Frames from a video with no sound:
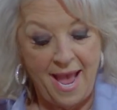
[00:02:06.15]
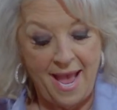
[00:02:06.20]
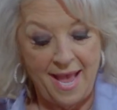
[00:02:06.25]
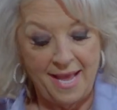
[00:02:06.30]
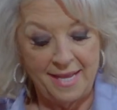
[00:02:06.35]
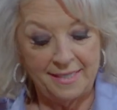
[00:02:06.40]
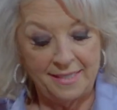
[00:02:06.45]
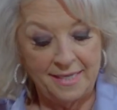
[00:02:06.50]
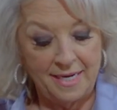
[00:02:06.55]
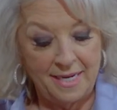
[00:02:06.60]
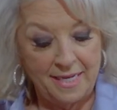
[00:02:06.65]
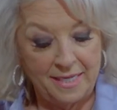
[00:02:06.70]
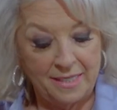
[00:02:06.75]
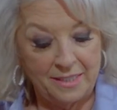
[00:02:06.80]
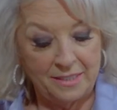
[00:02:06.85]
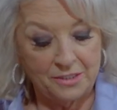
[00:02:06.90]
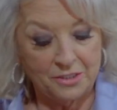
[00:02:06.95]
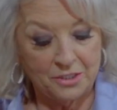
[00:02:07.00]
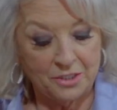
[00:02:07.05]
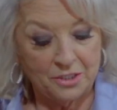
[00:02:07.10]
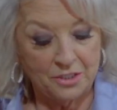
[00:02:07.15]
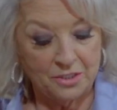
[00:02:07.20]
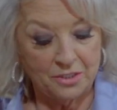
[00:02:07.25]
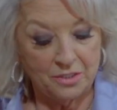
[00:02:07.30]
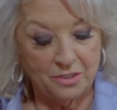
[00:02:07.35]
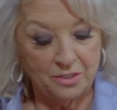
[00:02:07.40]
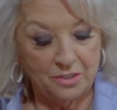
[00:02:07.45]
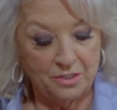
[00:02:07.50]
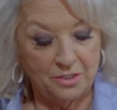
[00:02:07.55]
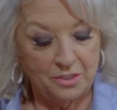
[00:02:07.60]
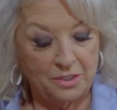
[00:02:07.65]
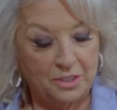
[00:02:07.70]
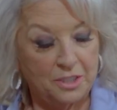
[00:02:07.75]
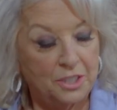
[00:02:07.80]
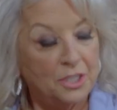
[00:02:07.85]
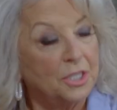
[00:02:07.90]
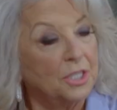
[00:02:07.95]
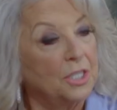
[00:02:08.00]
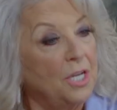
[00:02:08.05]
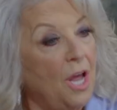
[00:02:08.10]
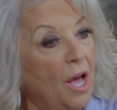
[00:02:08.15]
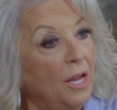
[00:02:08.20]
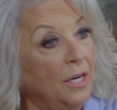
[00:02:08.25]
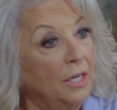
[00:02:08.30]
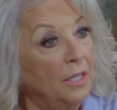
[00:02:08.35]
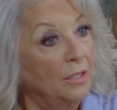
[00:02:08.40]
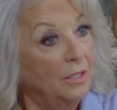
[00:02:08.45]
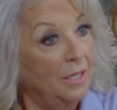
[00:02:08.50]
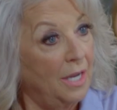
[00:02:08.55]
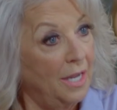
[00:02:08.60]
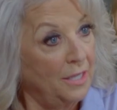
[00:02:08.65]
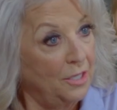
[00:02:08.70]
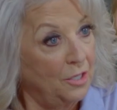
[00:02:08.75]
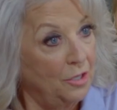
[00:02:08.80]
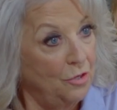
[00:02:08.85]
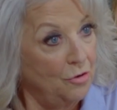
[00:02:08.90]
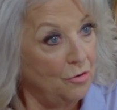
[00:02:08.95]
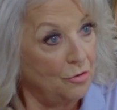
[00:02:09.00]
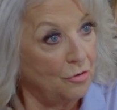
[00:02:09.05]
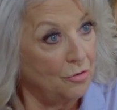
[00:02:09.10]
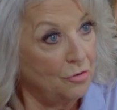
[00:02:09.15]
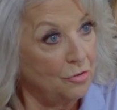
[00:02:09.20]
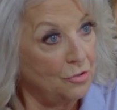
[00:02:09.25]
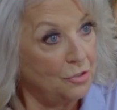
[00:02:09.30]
and it's it's not like yours."